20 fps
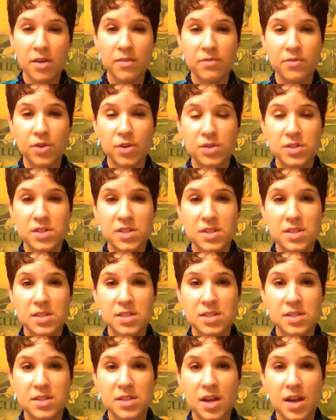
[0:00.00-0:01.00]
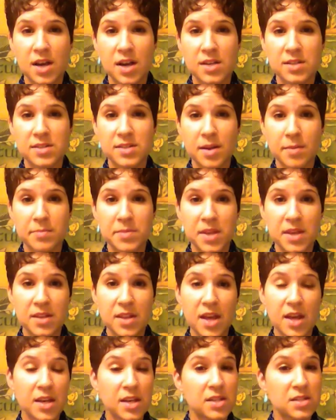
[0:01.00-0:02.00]
versus something
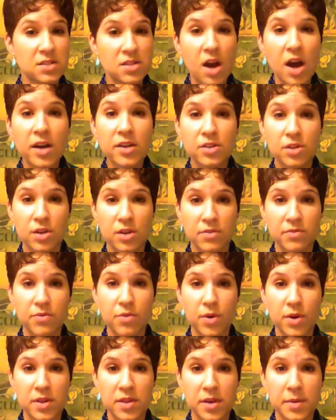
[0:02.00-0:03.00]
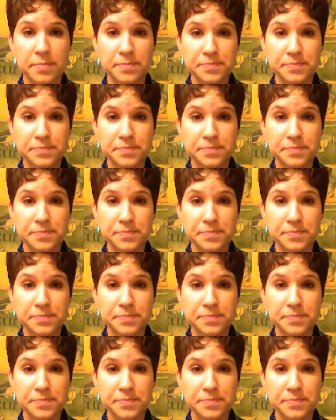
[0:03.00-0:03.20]
that is not good for them.